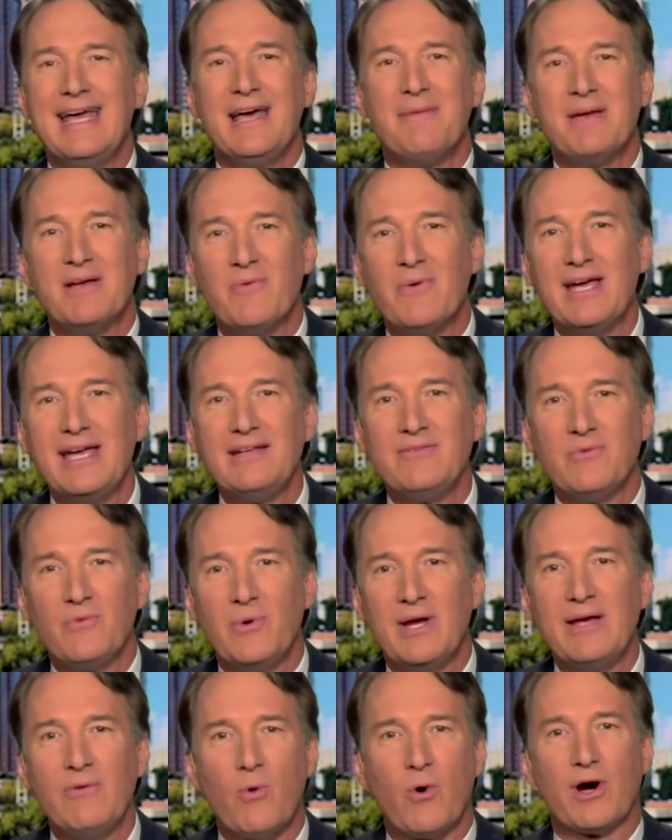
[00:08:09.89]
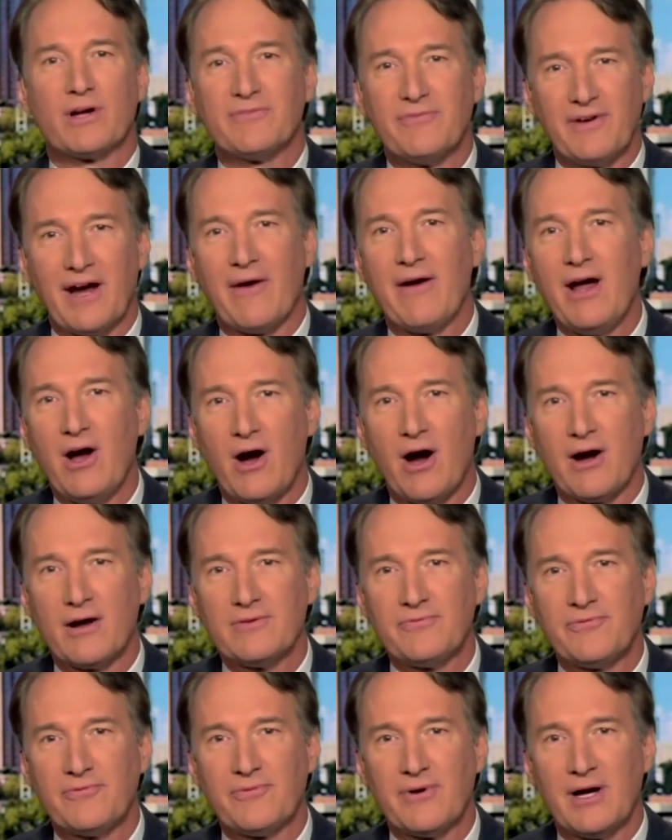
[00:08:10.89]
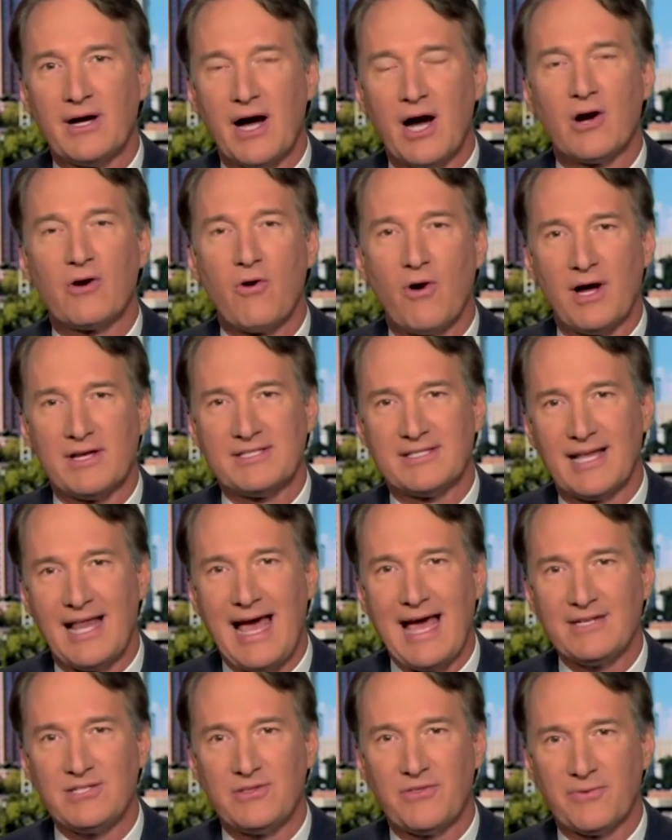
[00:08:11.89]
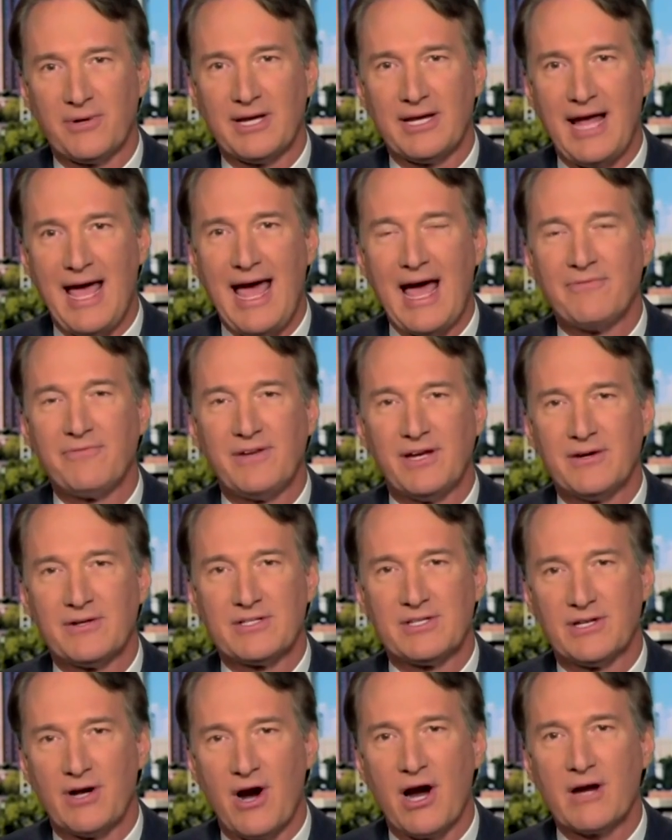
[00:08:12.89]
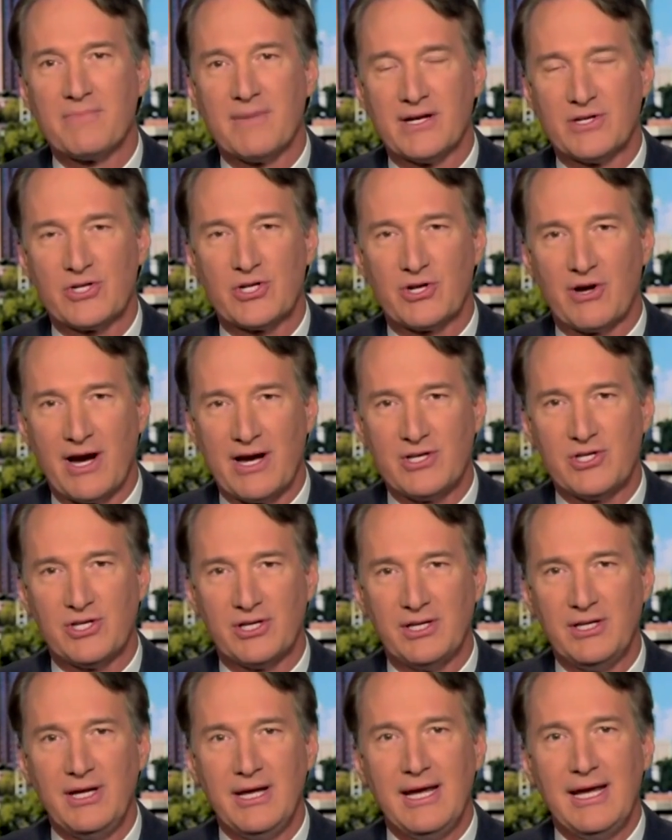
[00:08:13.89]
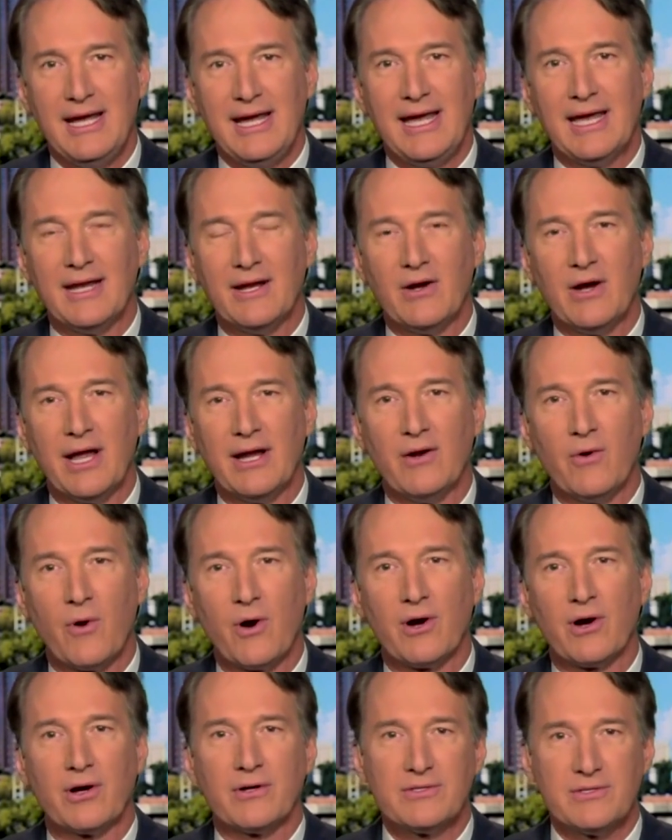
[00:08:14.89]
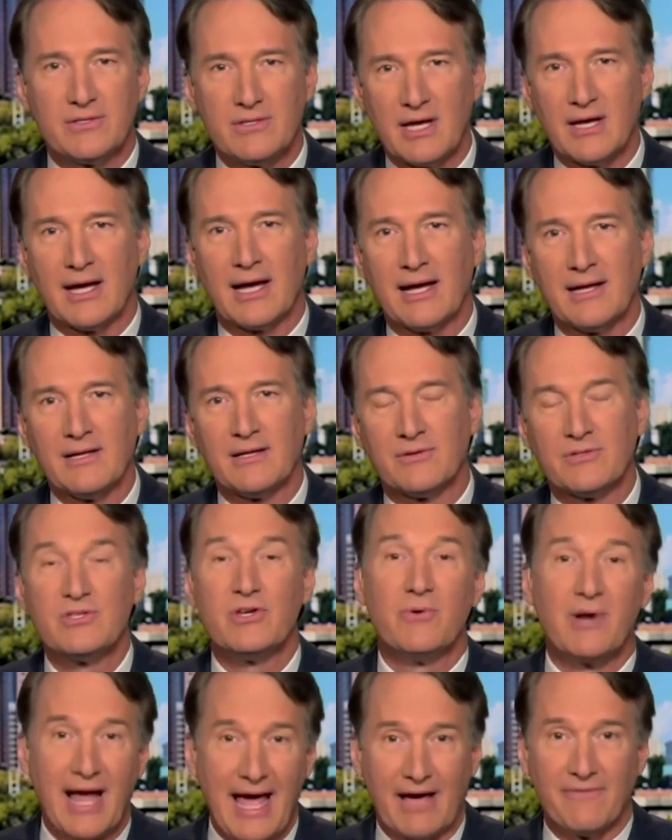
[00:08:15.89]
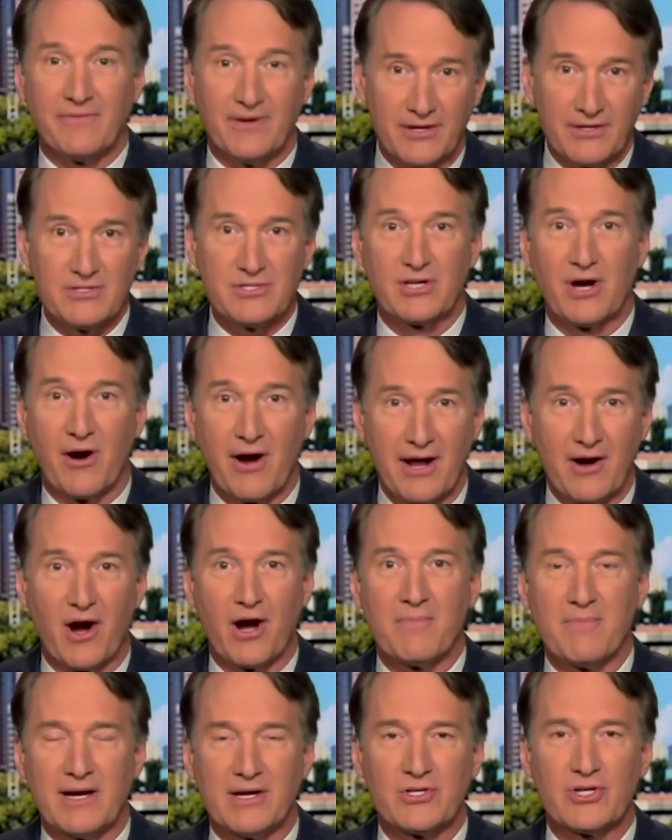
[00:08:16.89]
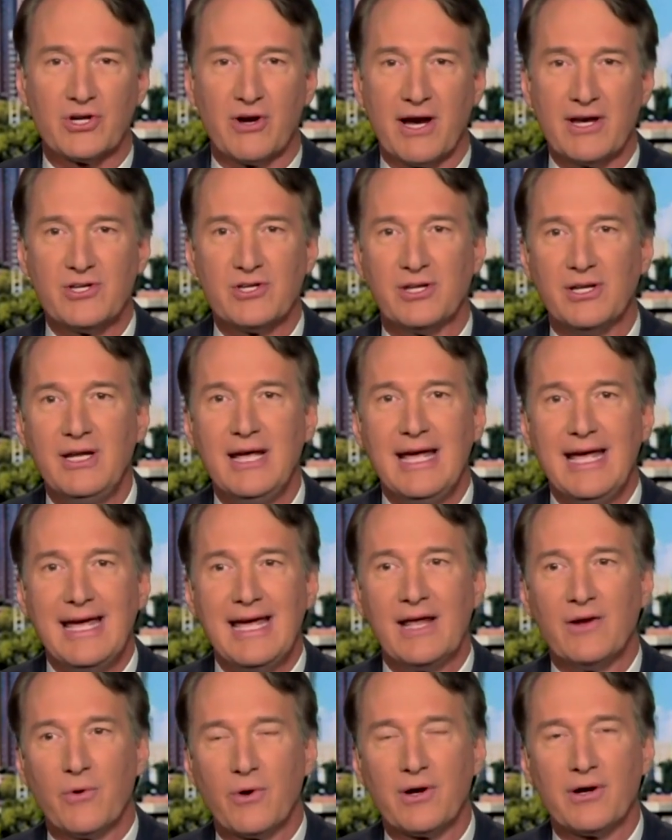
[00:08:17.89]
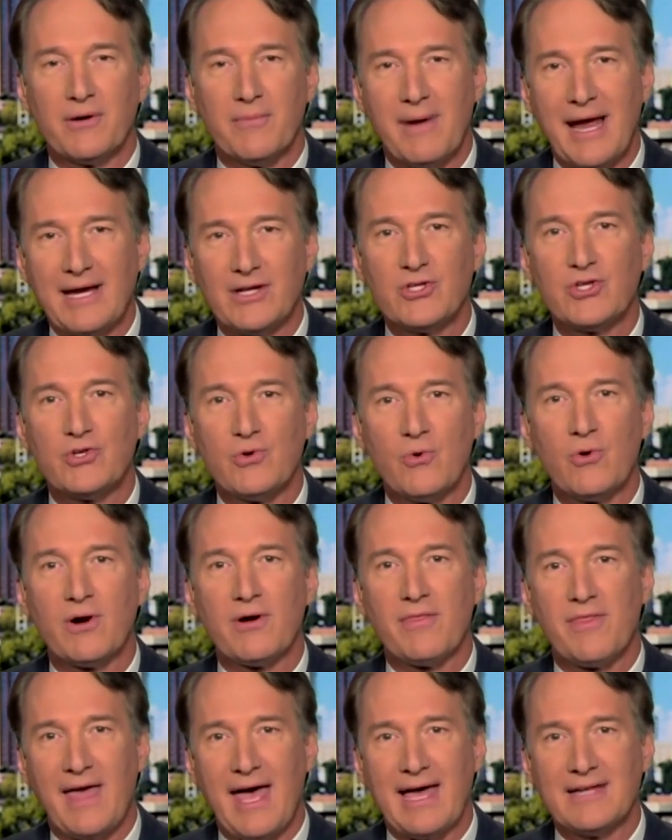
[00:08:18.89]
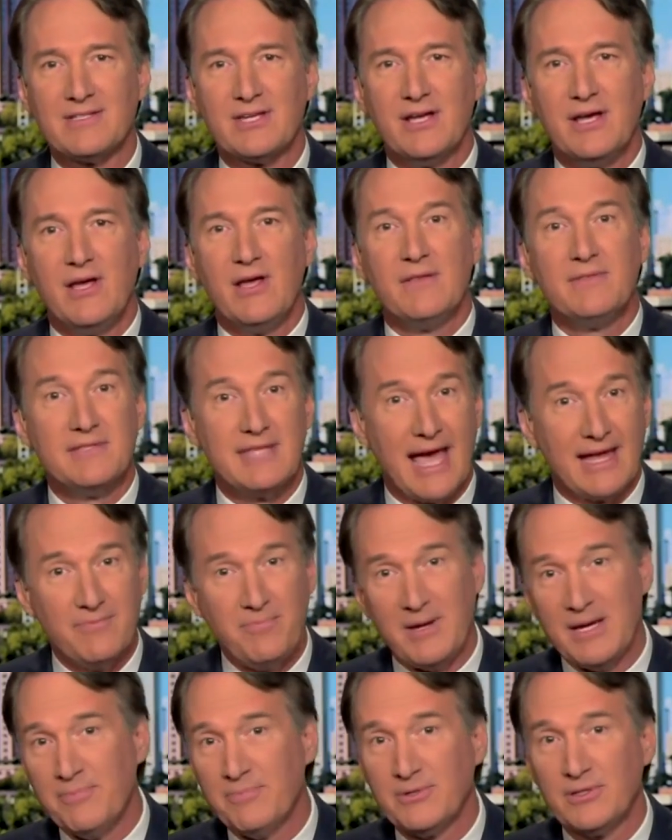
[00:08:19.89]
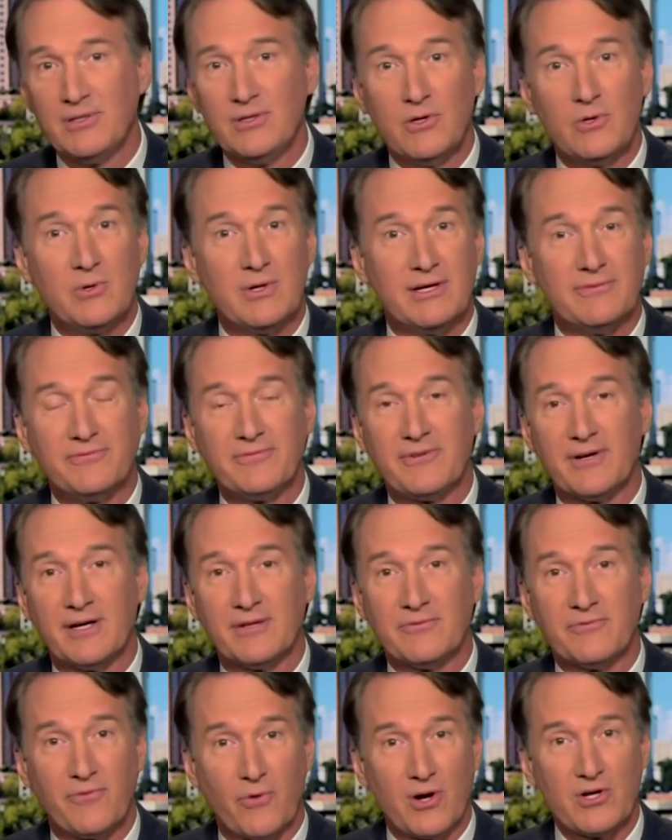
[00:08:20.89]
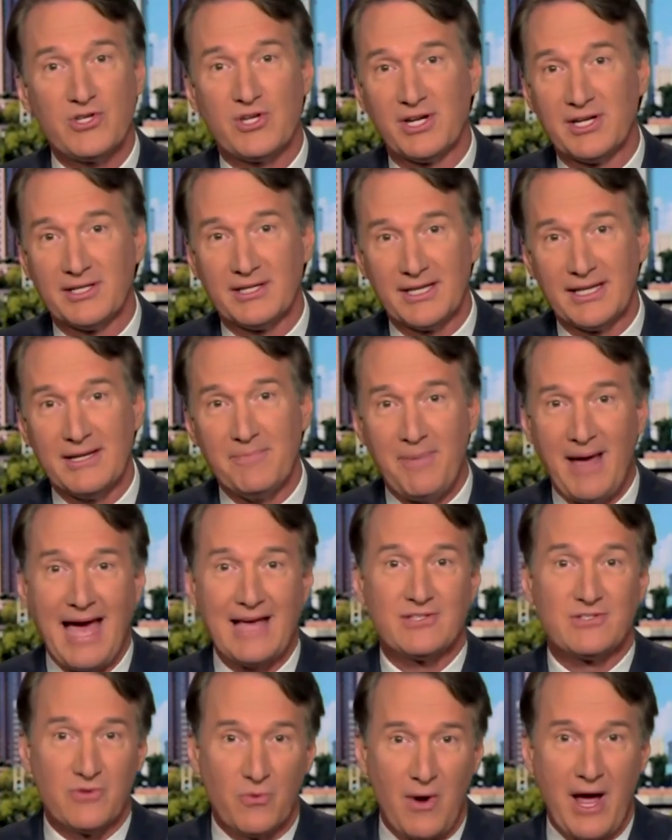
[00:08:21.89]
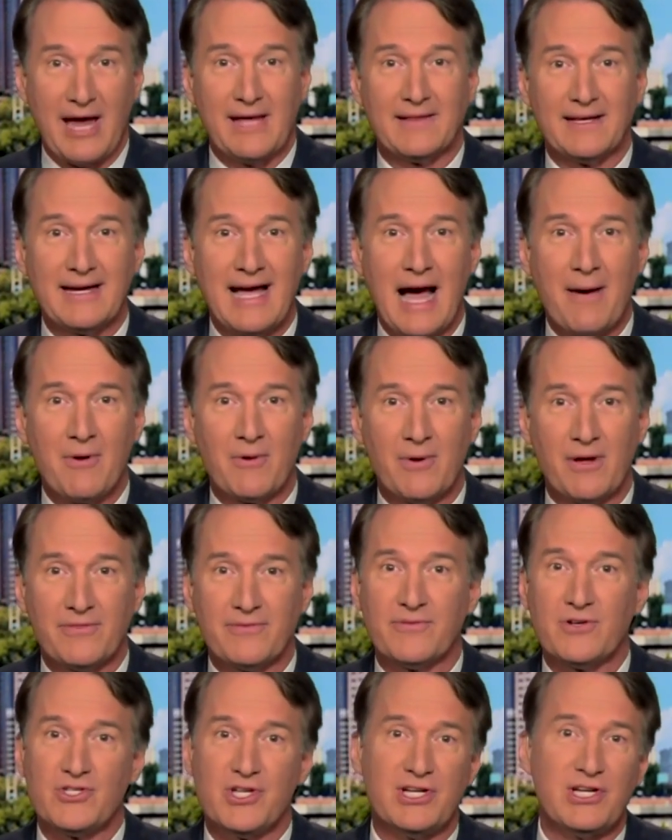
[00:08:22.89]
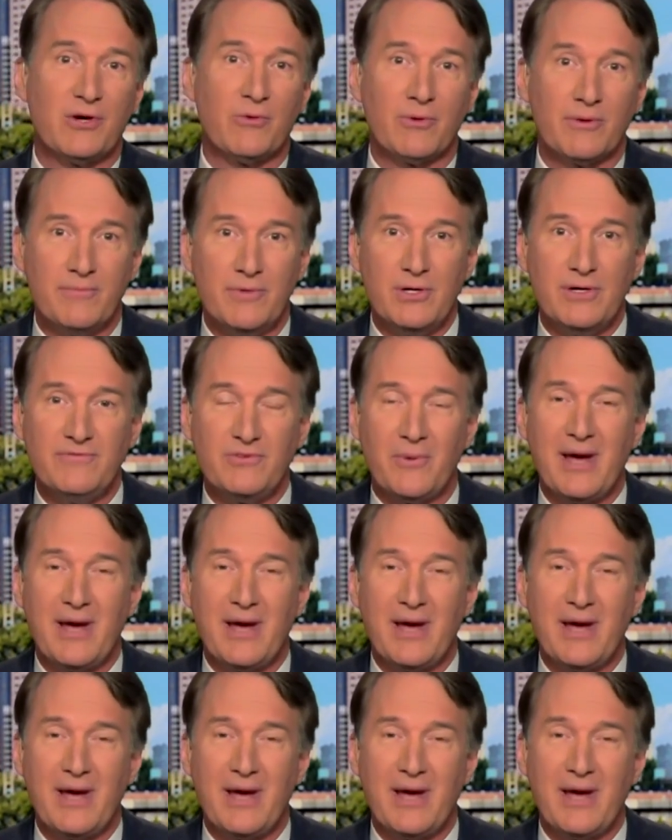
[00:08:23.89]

We worked very hard across the last 3.5 years in our administration in order 2.5 years, in our administration, in order to make sure that dead people who have unfortunately passed away in the Commonwealth of Virginia removed.